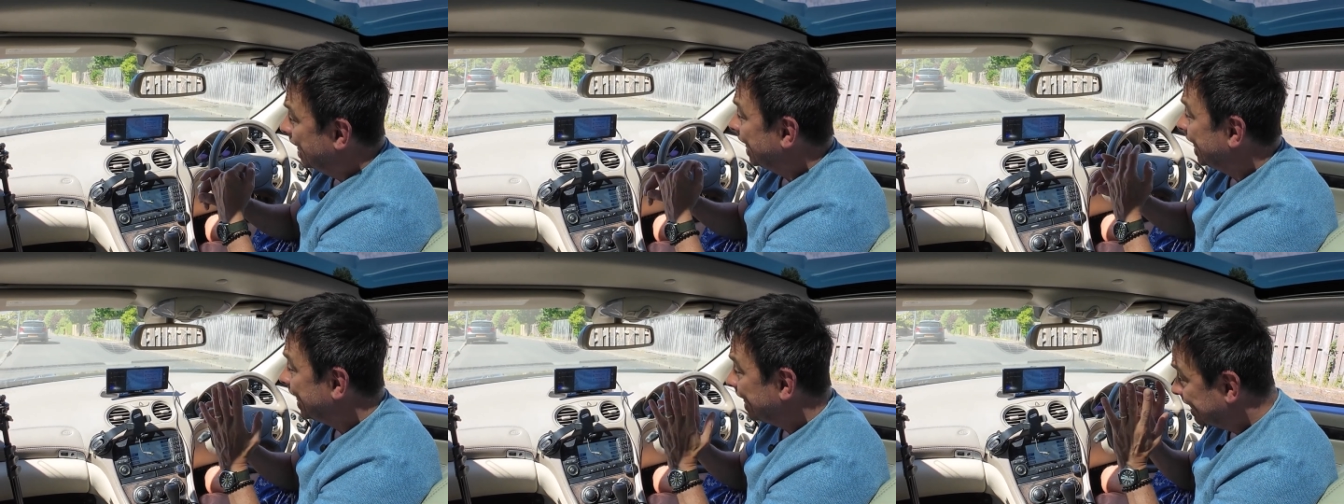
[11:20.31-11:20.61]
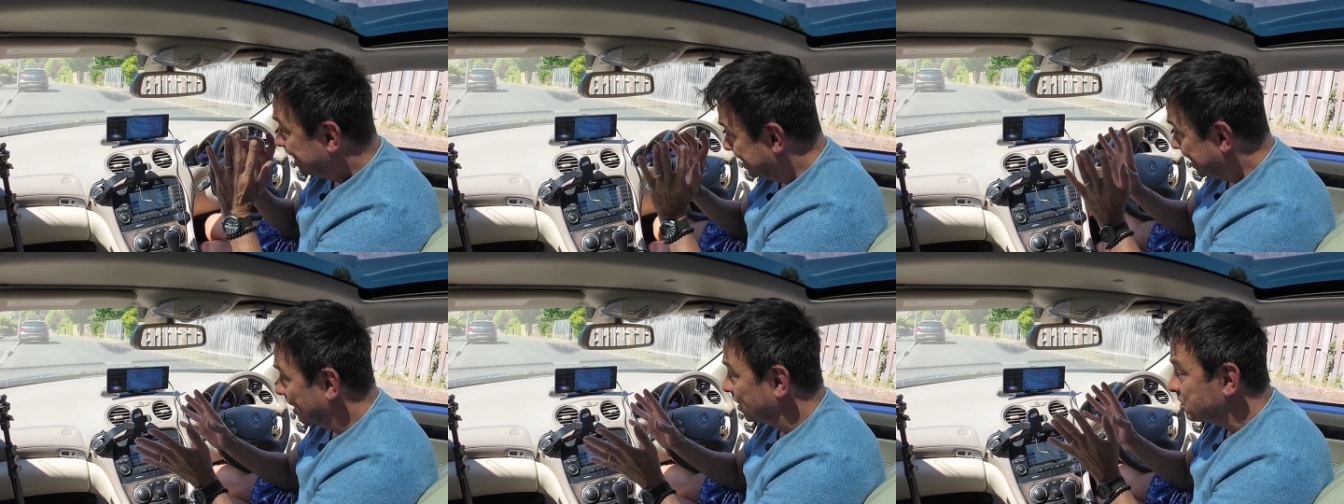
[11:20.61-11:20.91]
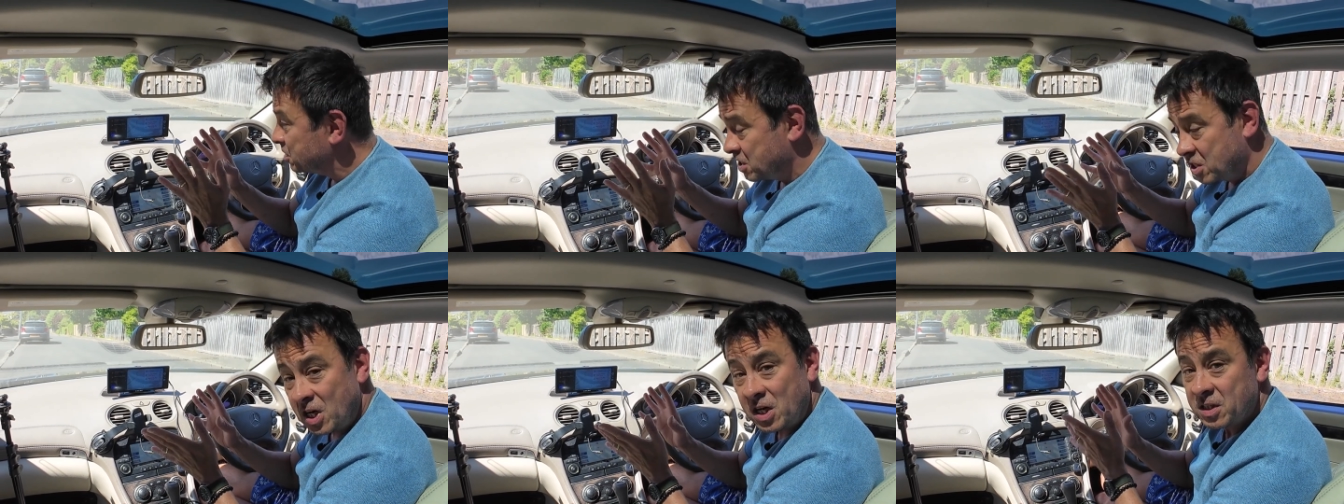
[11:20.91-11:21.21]
it
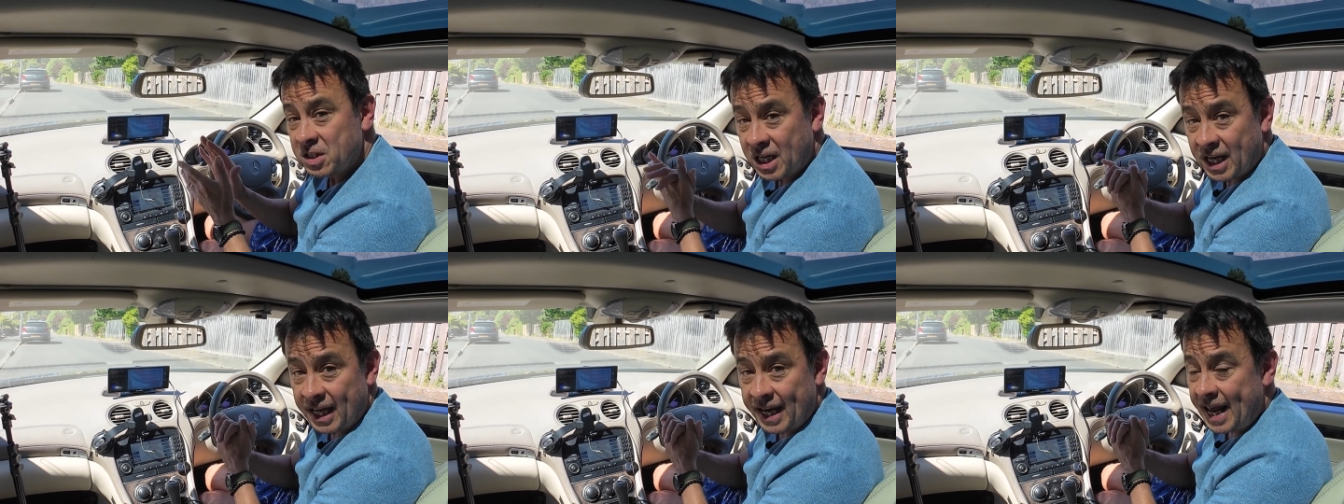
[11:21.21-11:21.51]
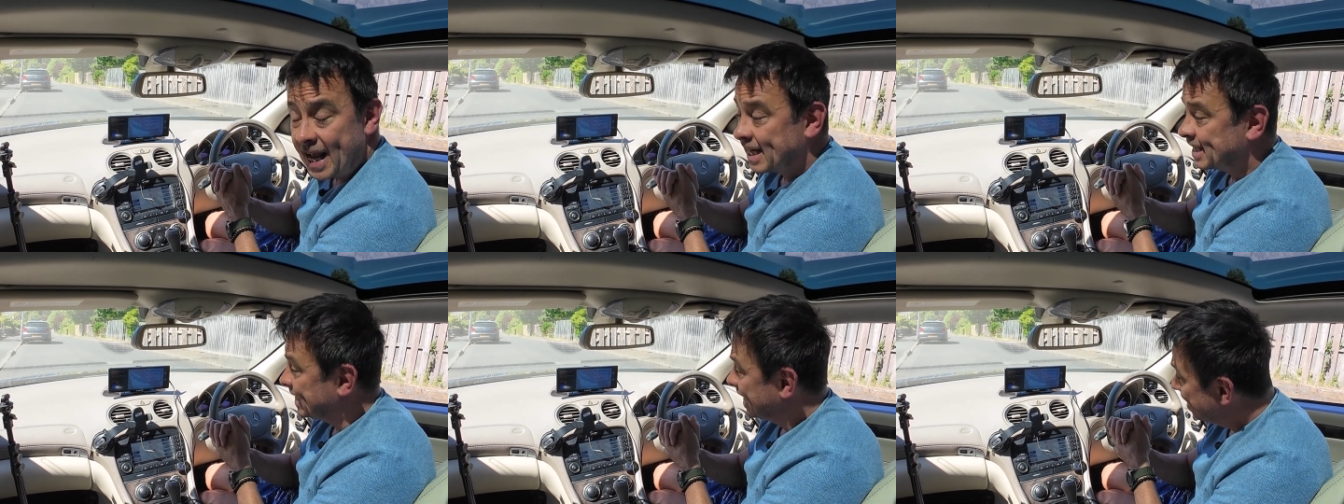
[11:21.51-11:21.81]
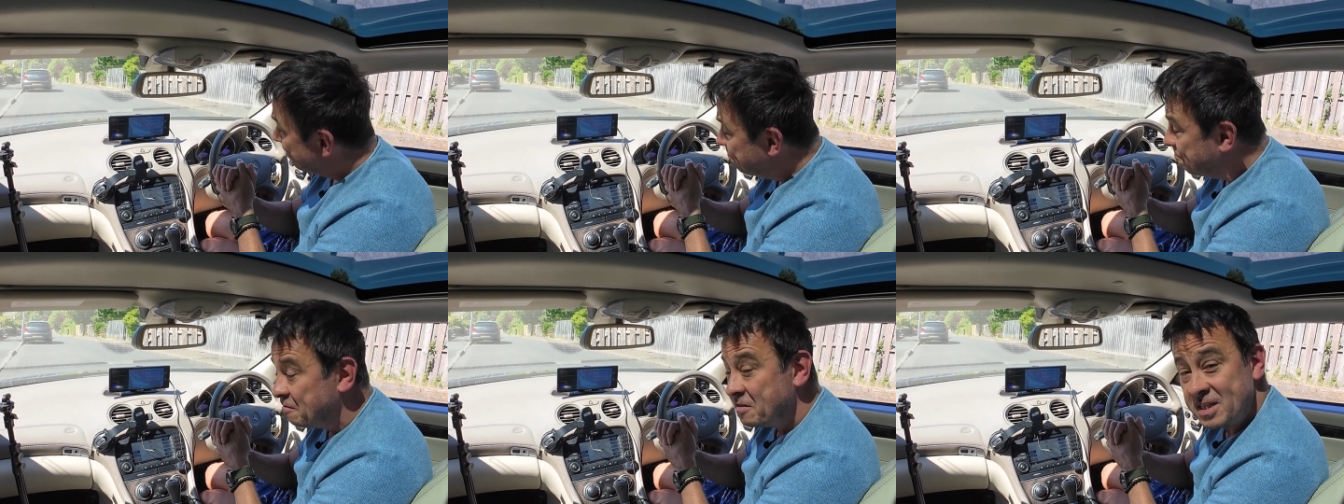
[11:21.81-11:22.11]
does just connect
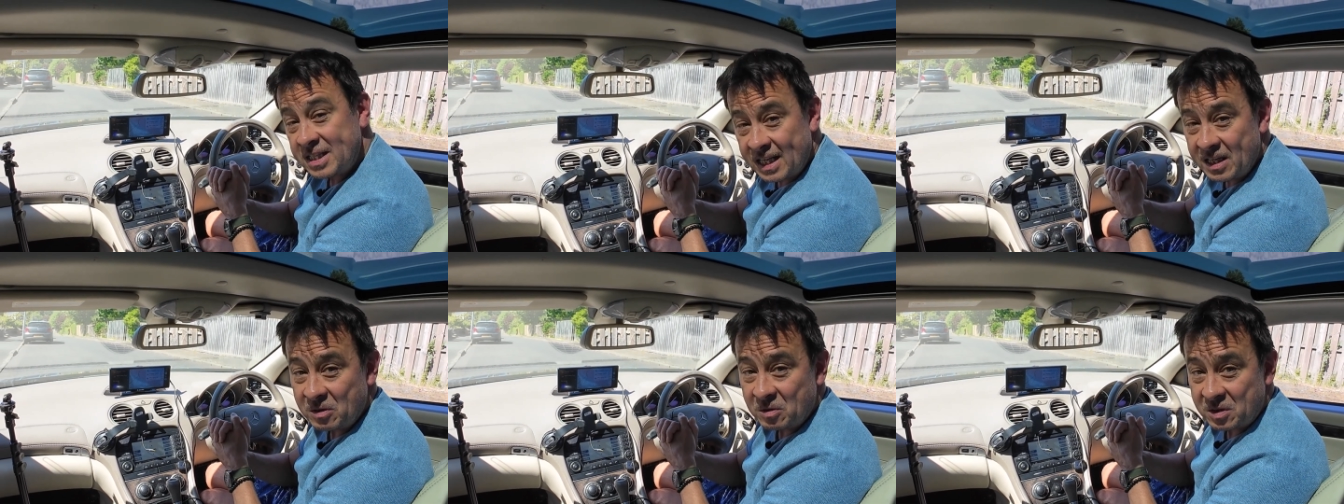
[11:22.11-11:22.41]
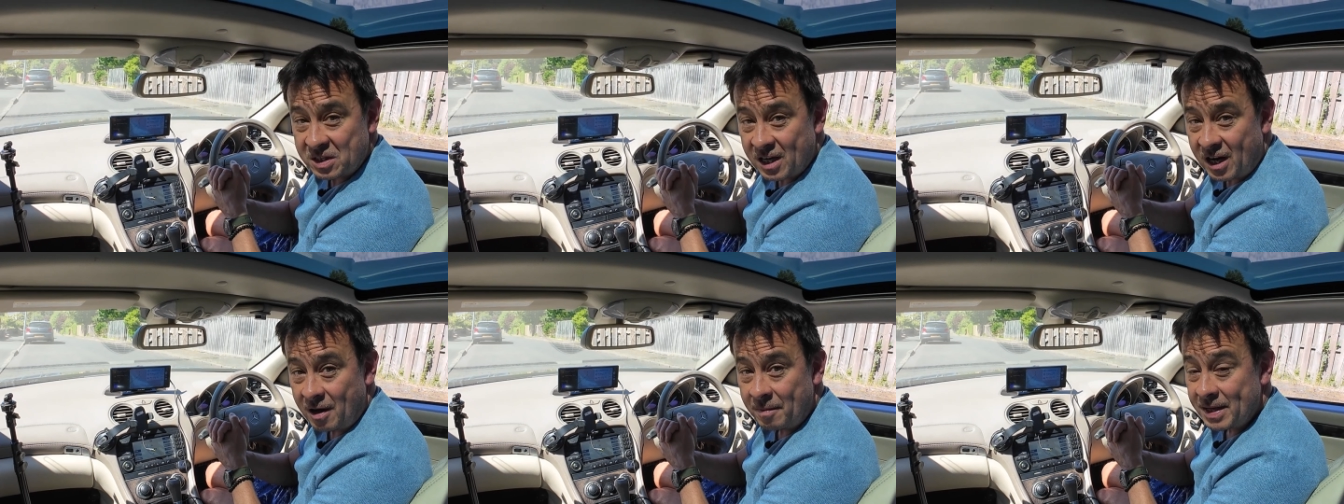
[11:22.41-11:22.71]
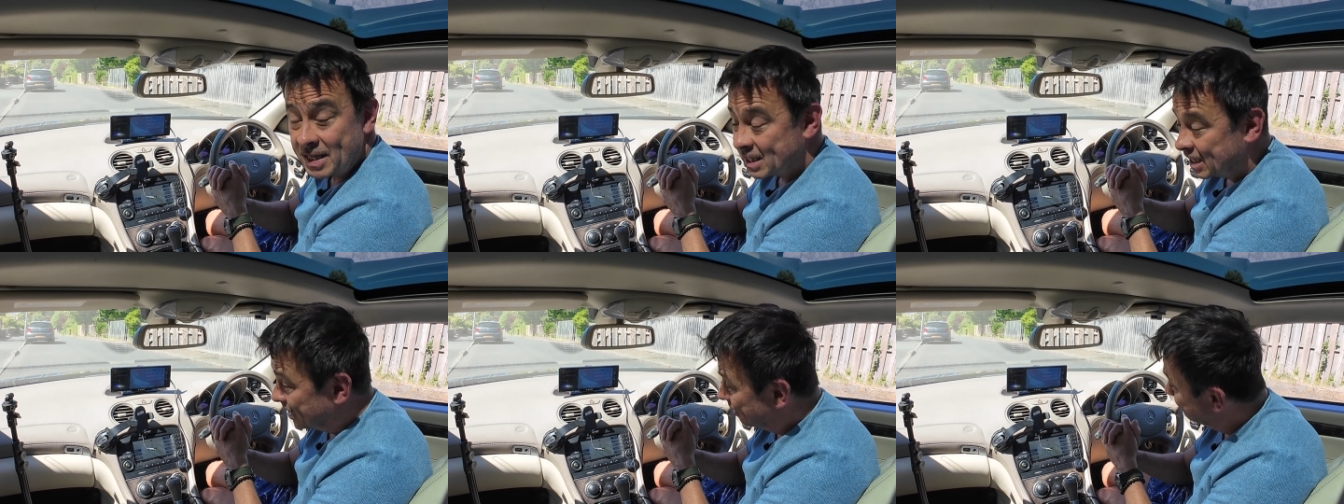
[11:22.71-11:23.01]
every single time.
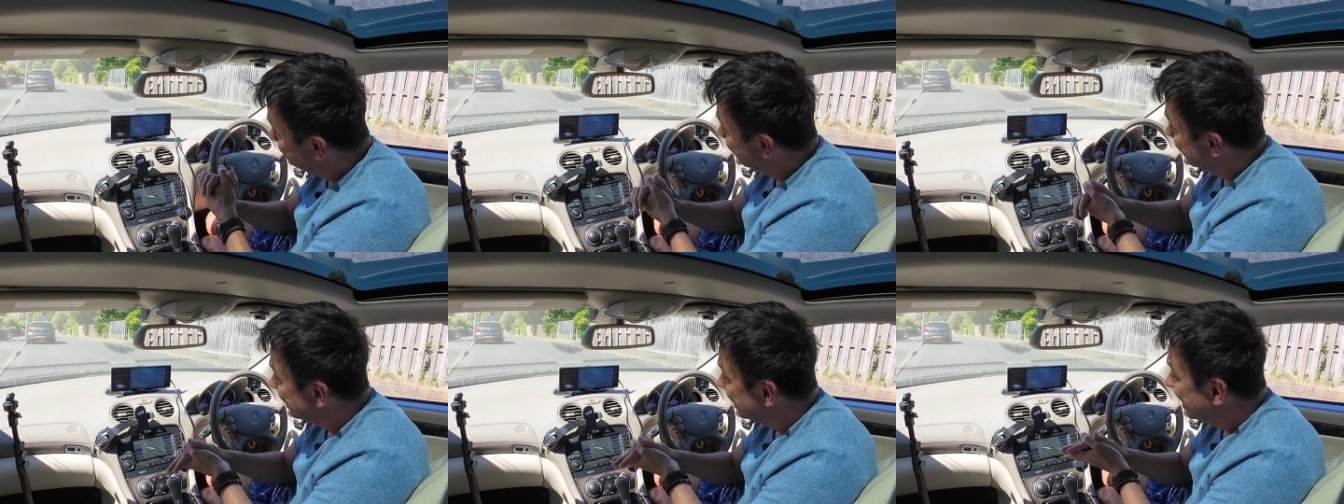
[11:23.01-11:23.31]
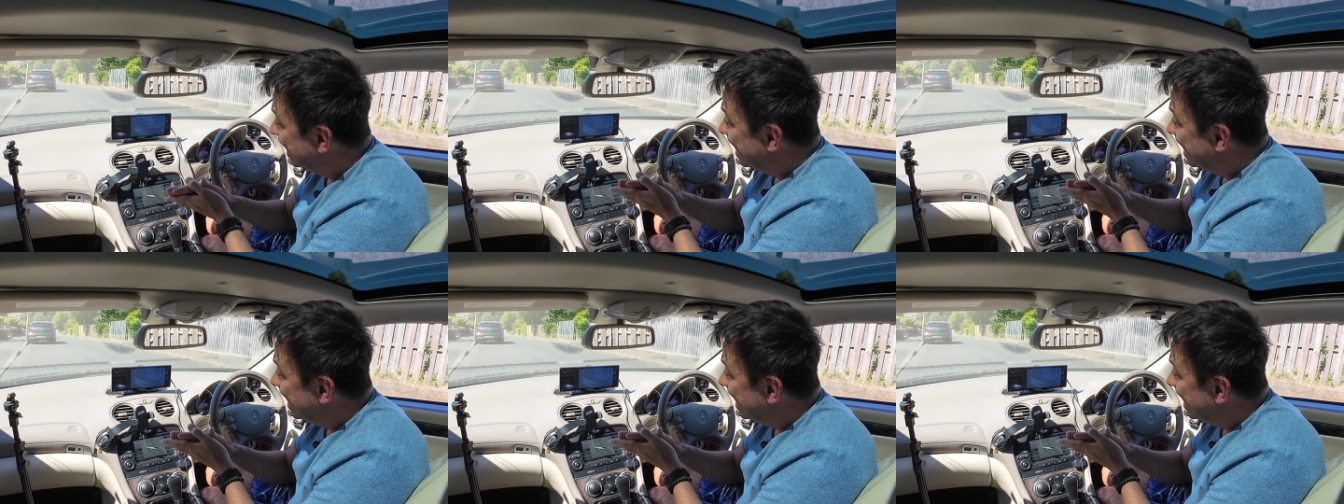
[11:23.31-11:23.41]
It's lovely.